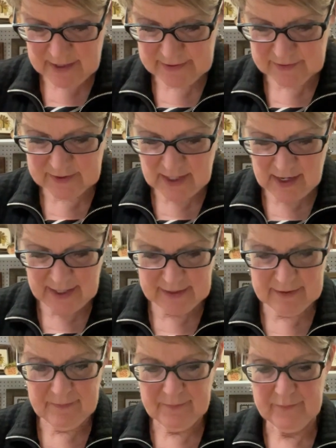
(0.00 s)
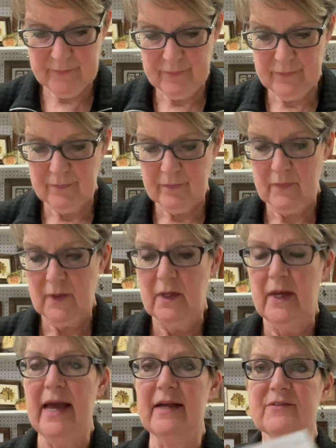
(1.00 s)
Design
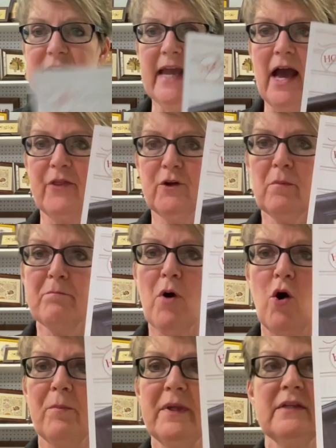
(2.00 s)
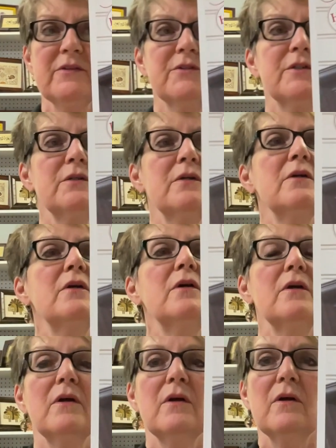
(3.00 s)
has Gather Moments
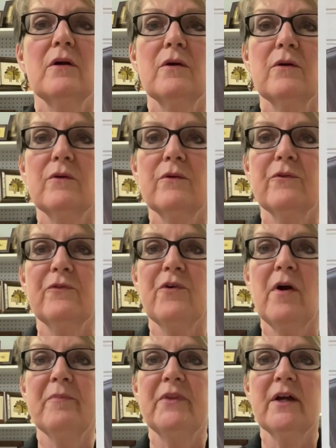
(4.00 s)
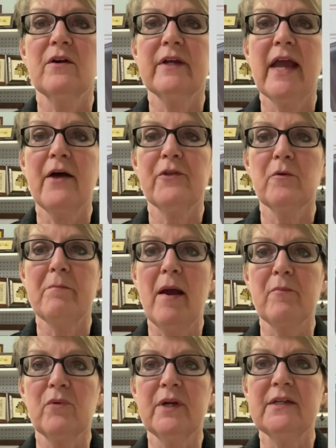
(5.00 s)
from their Gather
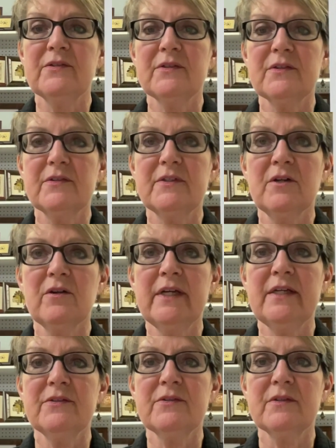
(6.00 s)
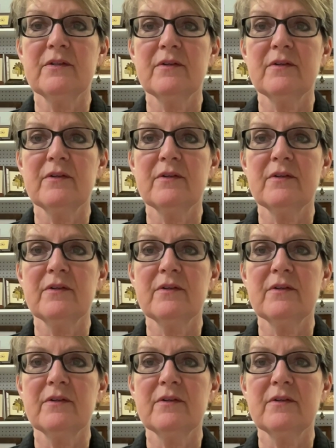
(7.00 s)
Memories series.